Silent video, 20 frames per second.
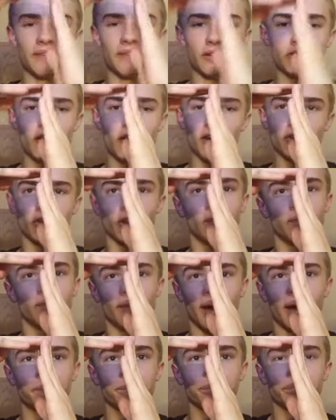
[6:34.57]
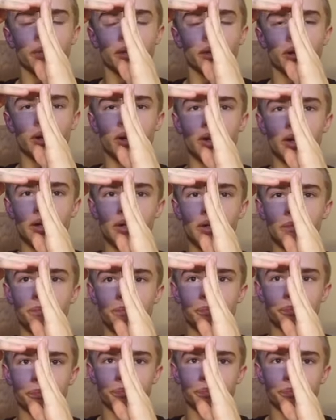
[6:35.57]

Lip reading: track's like that, and